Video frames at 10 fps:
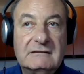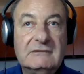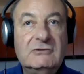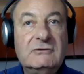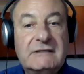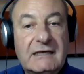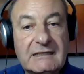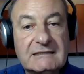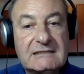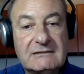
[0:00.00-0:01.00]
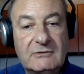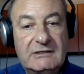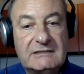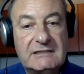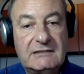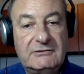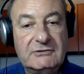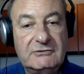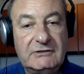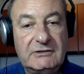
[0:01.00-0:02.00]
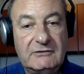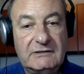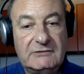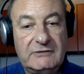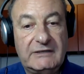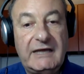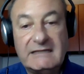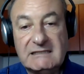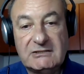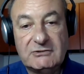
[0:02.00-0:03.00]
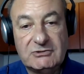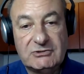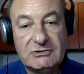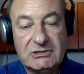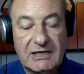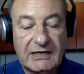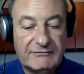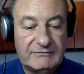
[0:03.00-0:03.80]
you tell us what exactly you do in order to enhance your Jewish life.